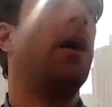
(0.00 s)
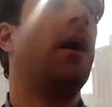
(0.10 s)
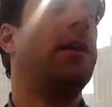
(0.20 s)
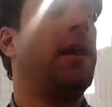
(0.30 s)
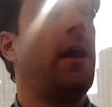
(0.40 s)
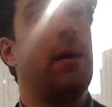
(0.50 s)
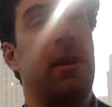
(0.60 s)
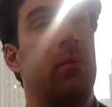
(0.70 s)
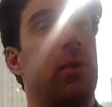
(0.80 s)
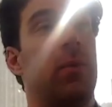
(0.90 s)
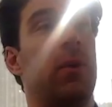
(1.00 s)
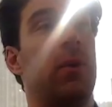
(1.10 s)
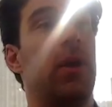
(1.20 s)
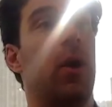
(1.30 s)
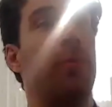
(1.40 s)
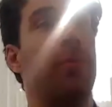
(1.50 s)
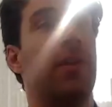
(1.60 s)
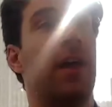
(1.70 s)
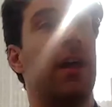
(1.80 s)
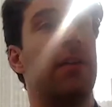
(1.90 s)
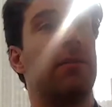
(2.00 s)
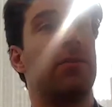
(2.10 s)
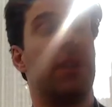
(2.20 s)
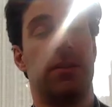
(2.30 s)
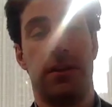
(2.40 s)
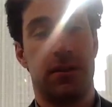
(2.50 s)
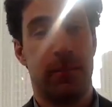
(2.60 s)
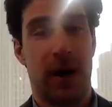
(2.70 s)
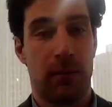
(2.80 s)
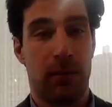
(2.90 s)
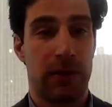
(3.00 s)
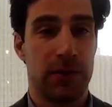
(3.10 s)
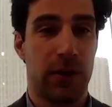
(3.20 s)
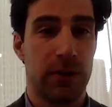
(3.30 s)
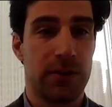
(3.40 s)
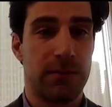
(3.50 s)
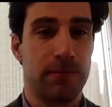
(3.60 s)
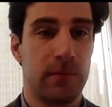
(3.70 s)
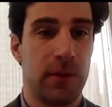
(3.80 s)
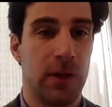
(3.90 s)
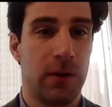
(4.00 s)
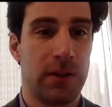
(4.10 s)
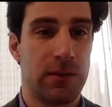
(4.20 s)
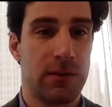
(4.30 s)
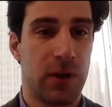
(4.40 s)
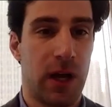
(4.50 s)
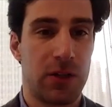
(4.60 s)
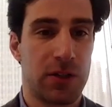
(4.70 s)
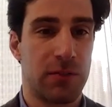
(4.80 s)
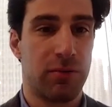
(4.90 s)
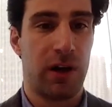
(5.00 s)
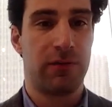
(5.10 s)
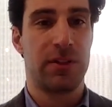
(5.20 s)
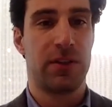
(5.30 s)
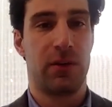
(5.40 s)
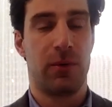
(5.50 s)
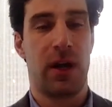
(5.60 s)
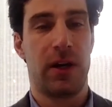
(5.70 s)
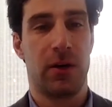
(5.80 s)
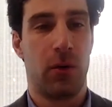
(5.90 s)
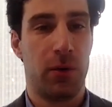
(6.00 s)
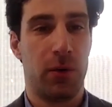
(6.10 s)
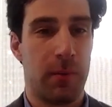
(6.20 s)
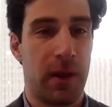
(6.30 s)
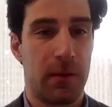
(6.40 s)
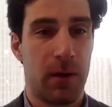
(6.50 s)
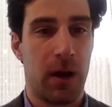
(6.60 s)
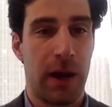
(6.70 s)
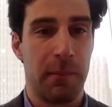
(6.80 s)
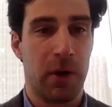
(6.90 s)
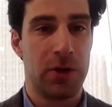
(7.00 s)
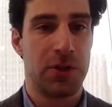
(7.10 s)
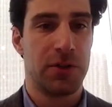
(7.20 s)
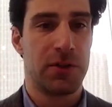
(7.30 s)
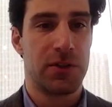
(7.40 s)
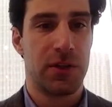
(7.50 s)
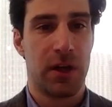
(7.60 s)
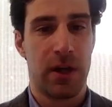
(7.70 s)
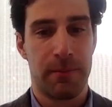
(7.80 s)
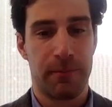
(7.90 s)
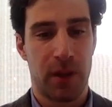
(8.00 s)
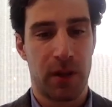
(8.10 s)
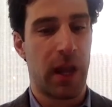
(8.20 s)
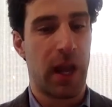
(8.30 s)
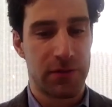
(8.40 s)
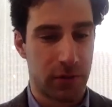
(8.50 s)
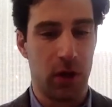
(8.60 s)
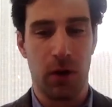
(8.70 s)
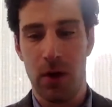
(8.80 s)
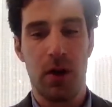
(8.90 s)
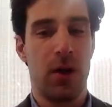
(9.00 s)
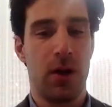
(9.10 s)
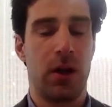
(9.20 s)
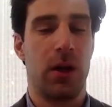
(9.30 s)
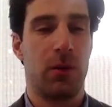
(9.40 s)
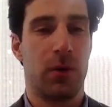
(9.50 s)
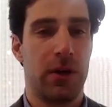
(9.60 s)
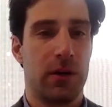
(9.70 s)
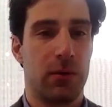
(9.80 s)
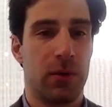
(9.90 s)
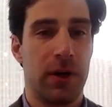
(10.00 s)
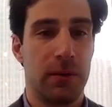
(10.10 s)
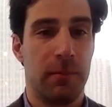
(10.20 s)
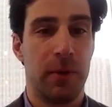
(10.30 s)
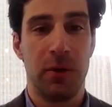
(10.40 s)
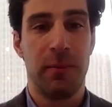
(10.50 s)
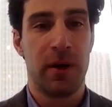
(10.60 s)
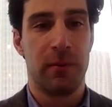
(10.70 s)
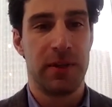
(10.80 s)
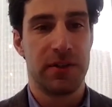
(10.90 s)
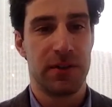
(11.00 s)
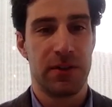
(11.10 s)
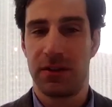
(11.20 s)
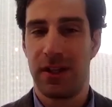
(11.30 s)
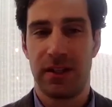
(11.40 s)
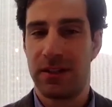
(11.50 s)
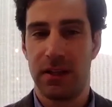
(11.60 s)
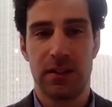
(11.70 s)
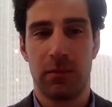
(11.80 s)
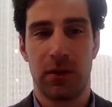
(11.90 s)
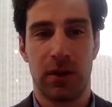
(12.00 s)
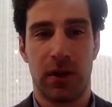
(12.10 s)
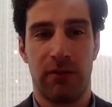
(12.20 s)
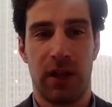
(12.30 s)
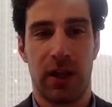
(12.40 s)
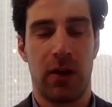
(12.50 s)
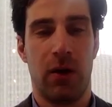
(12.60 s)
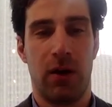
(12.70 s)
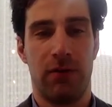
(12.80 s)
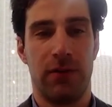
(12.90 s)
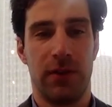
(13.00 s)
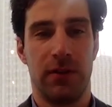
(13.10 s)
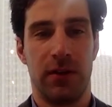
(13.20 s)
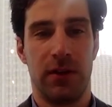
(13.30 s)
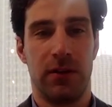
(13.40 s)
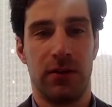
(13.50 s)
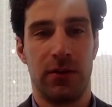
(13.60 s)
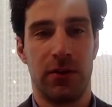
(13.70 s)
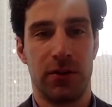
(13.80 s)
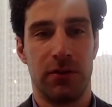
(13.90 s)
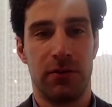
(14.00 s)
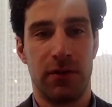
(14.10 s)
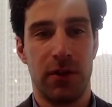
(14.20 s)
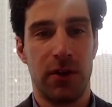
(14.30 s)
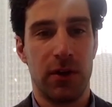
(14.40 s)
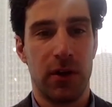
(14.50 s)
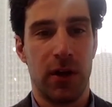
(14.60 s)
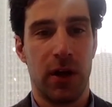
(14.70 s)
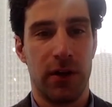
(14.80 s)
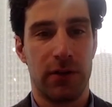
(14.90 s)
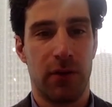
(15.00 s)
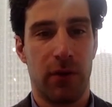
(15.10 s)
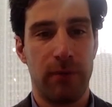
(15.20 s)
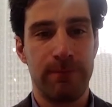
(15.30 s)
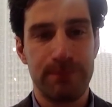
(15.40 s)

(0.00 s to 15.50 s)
And yeah, I mean, we hope that translates to bottom line results. We're not just a profit center. We're not here only to make high margins and cash flow. We're here to build better businesses, and that's not something that I've let go of in search of this role.